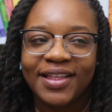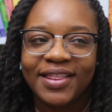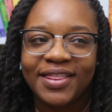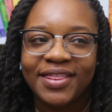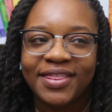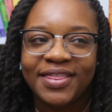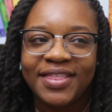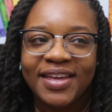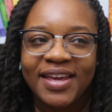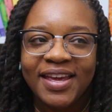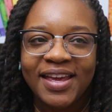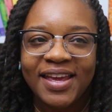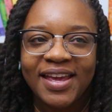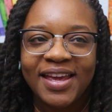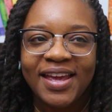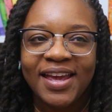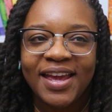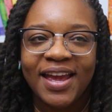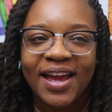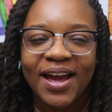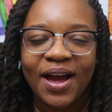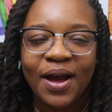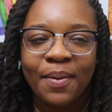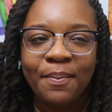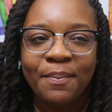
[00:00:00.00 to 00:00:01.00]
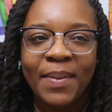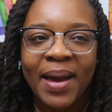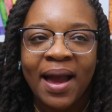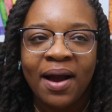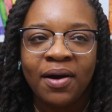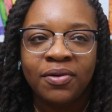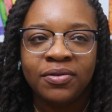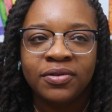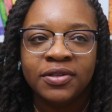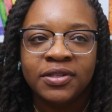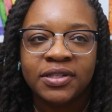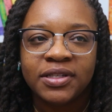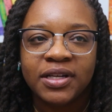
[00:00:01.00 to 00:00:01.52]
the
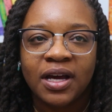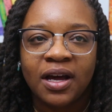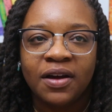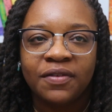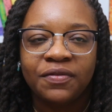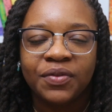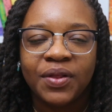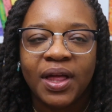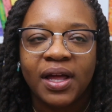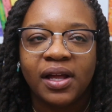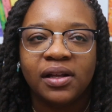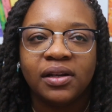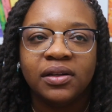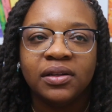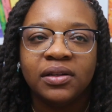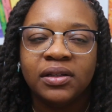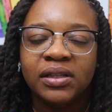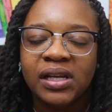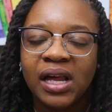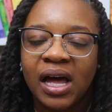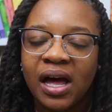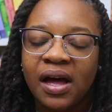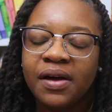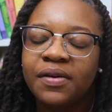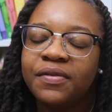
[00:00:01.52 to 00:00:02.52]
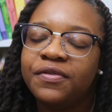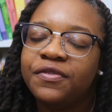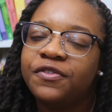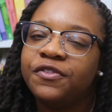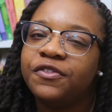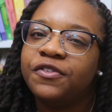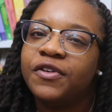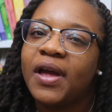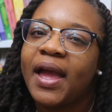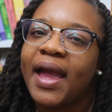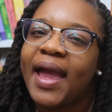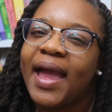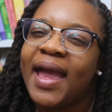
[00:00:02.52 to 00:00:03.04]
amount of like
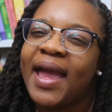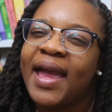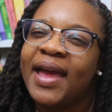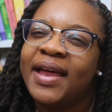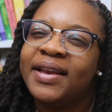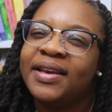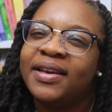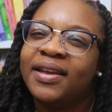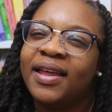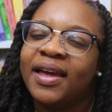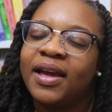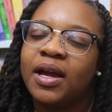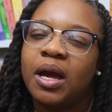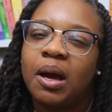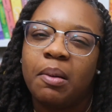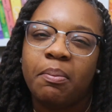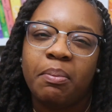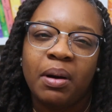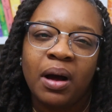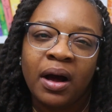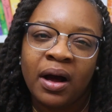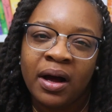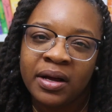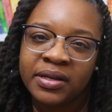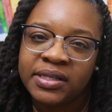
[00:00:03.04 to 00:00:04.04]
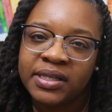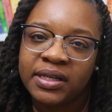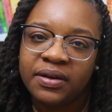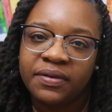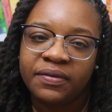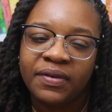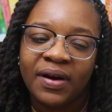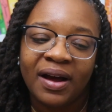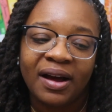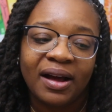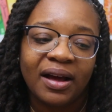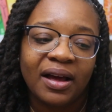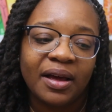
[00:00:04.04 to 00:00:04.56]
love and like positive
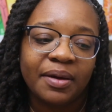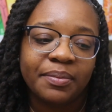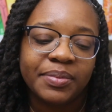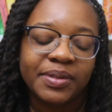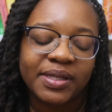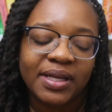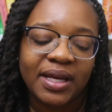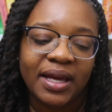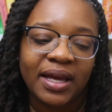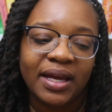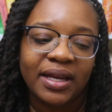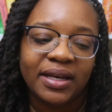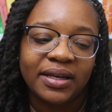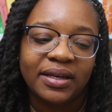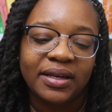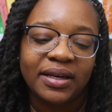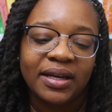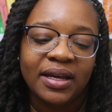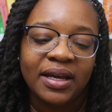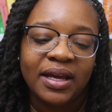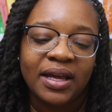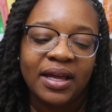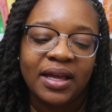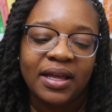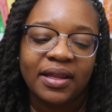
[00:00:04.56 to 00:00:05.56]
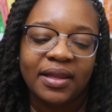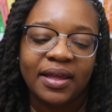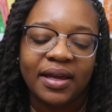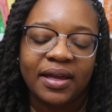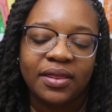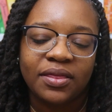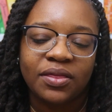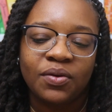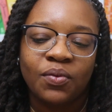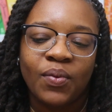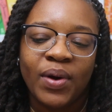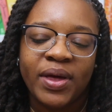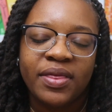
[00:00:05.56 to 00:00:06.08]
vibes and
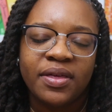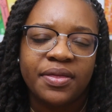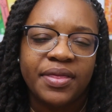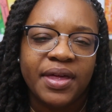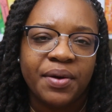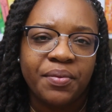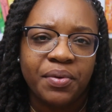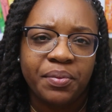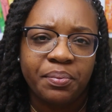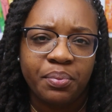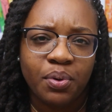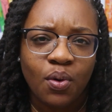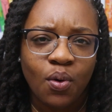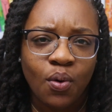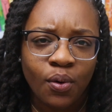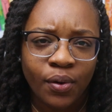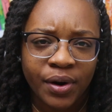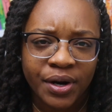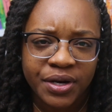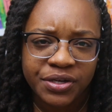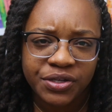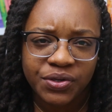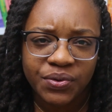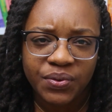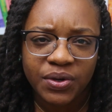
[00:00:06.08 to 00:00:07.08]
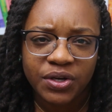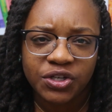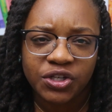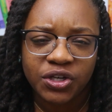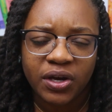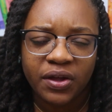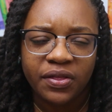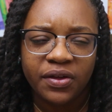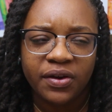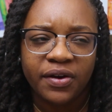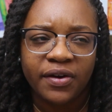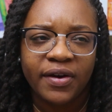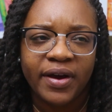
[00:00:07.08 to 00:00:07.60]
like the way that they would pour into each
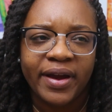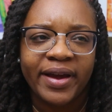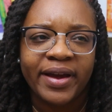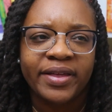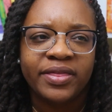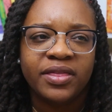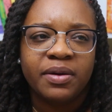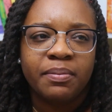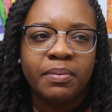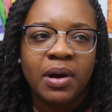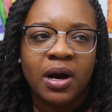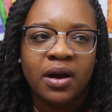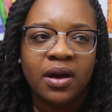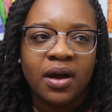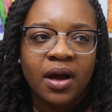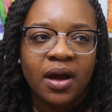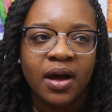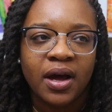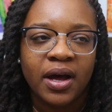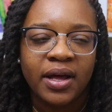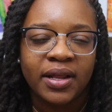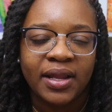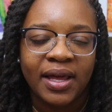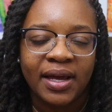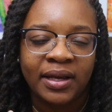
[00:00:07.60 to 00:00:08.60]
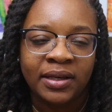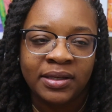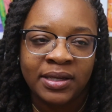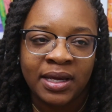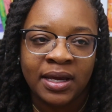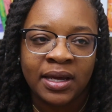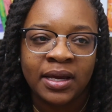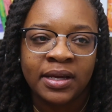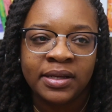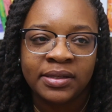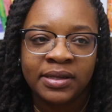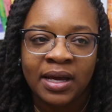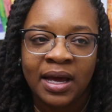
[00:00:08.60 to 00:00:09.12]
other, and the mangaka like
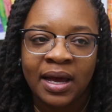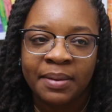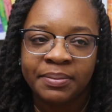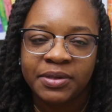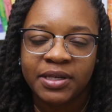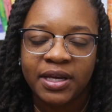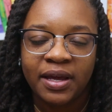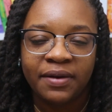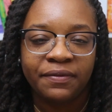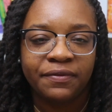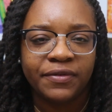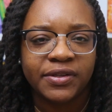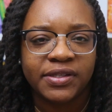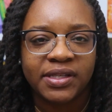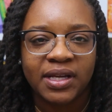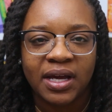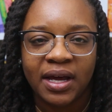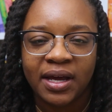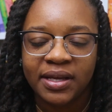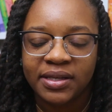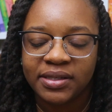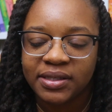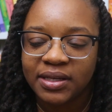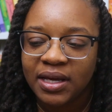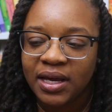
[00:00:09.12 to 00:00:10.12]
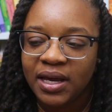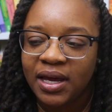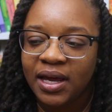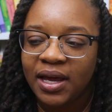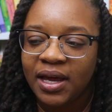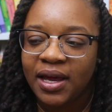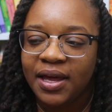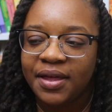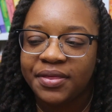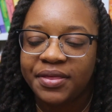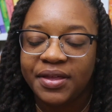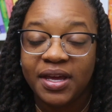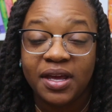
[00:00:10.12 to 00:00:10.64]
taking time to emphasize
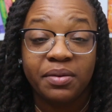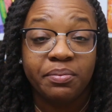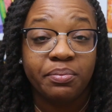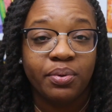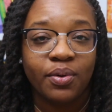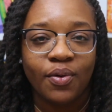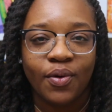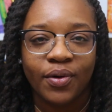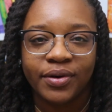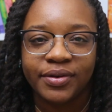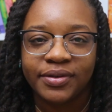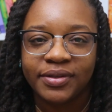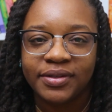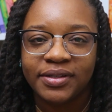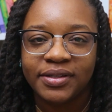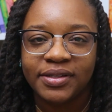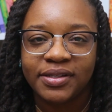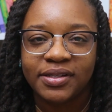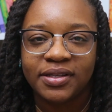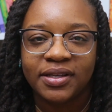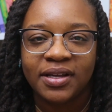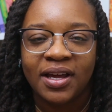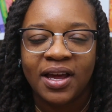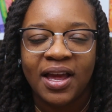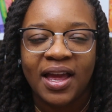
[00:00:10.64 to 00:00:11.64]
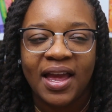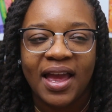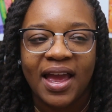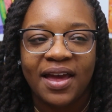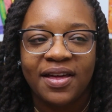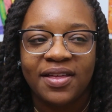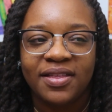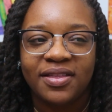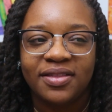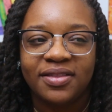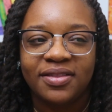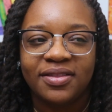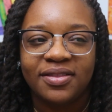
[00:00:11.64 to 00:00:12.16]
the importance
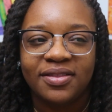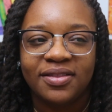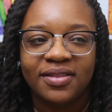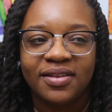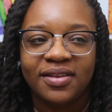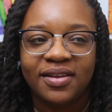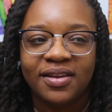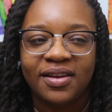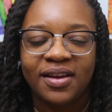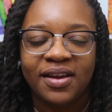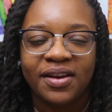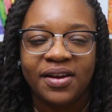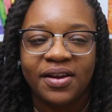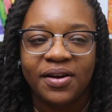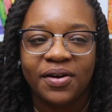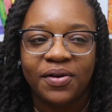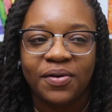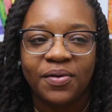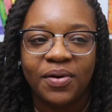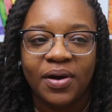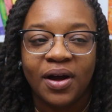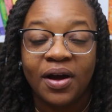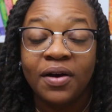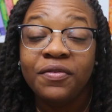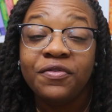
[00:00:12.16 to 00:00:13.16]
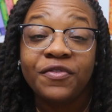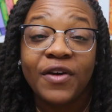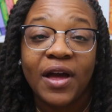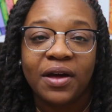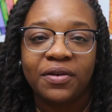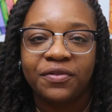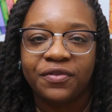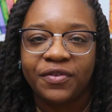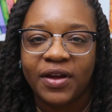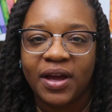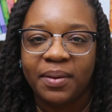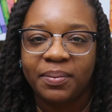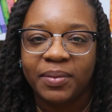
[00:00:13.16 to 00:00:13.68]
and, you know, of
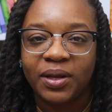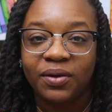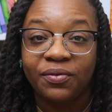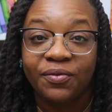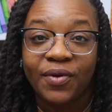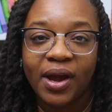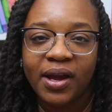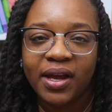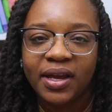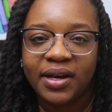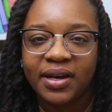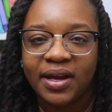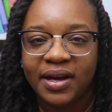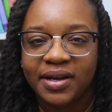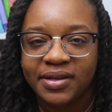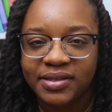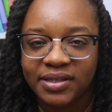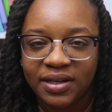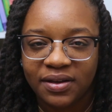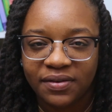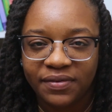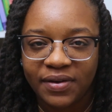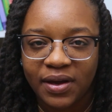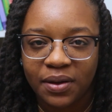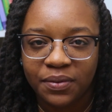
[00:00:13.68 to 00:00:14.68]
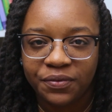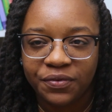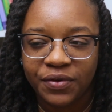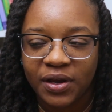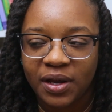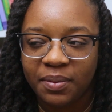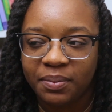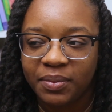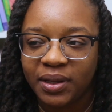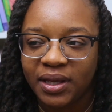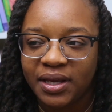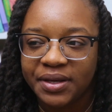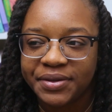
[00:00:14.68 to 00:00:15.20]
found family, recognizing found
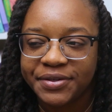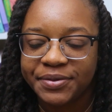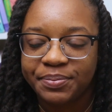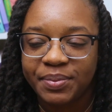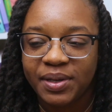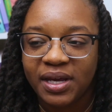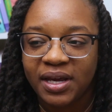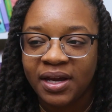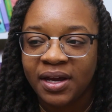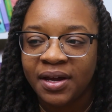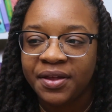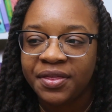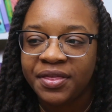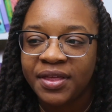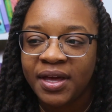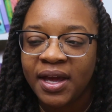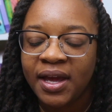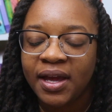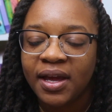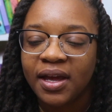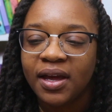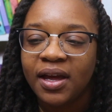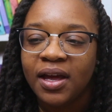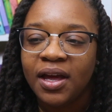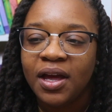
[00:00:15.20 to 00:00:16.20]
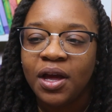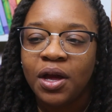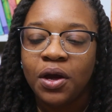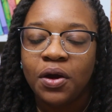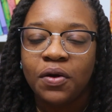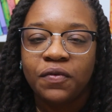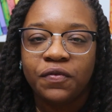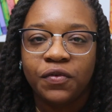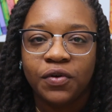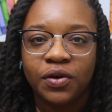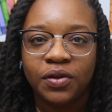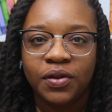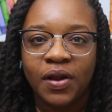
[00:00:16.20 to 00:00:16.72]
family as being a thing
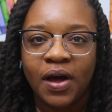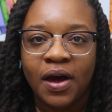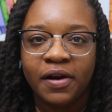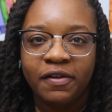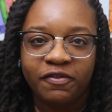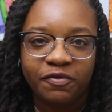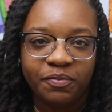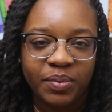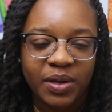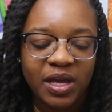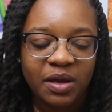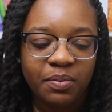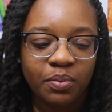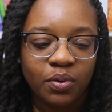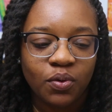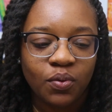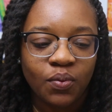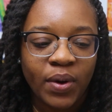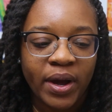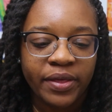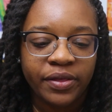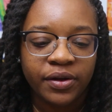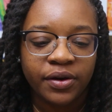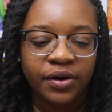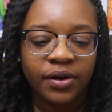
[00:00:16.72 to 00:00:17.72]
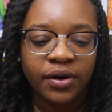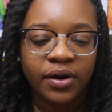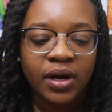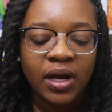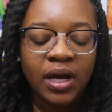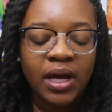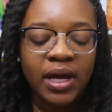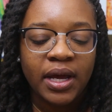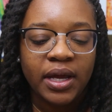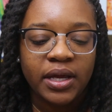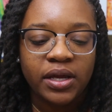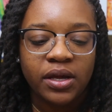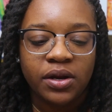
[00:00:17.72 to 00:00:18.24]
for a lot of people, whether,
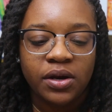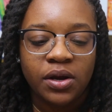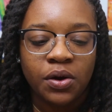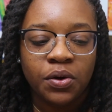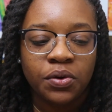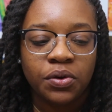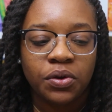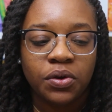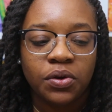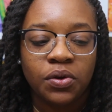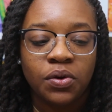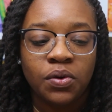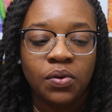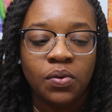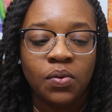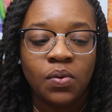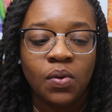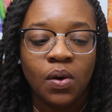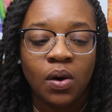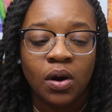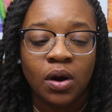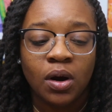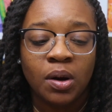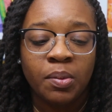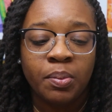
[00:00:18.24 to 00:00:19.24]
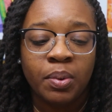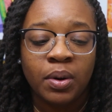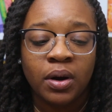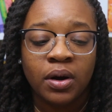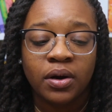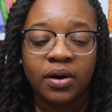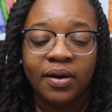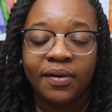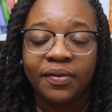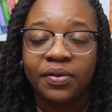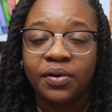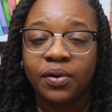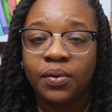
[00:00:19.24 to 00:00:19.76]
you know, you are a
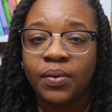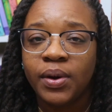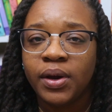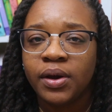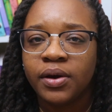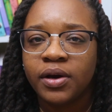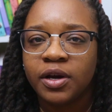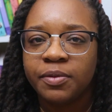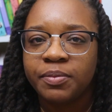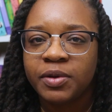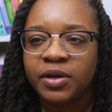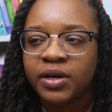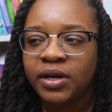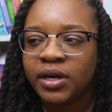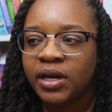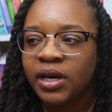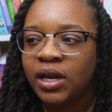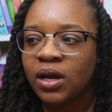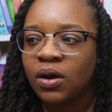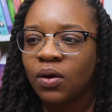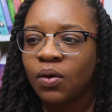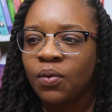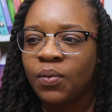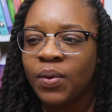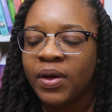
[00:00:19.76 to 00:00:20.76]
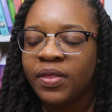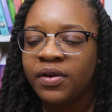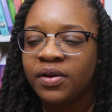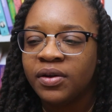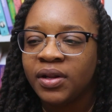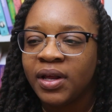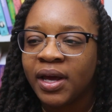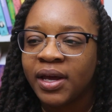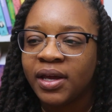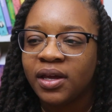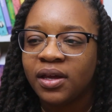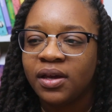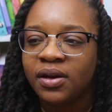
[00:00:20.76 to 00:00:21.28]
part of the queer community, or whether,
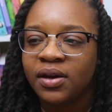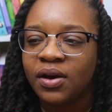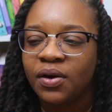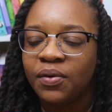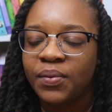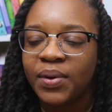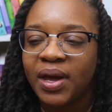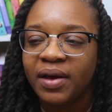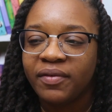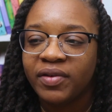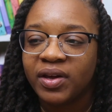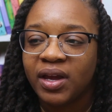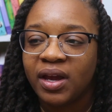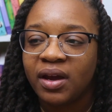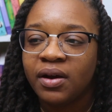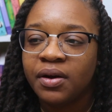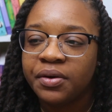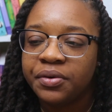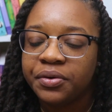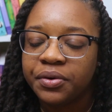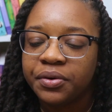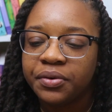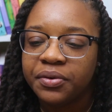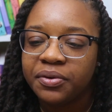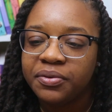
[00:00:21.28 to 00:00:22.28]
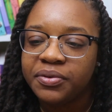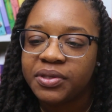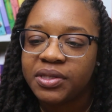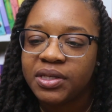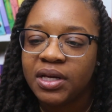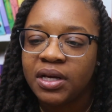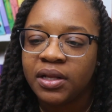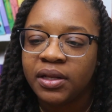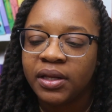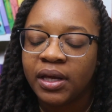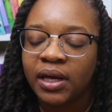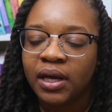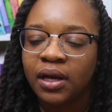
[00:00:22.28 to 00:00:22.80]
like, you know, we have a character who's
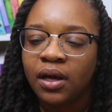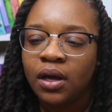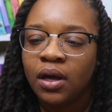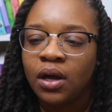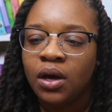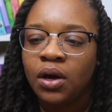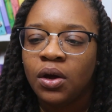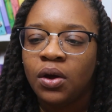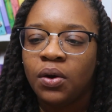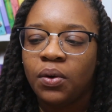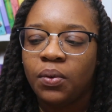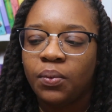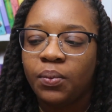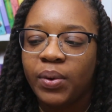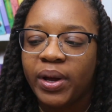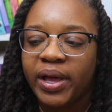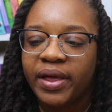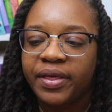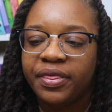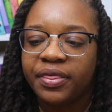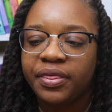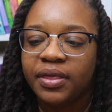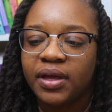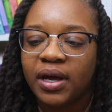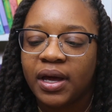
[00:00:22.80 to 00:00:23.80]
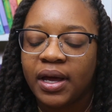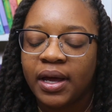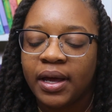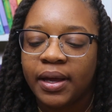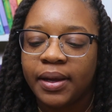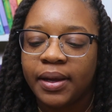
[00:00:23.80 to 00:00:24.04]
dealing with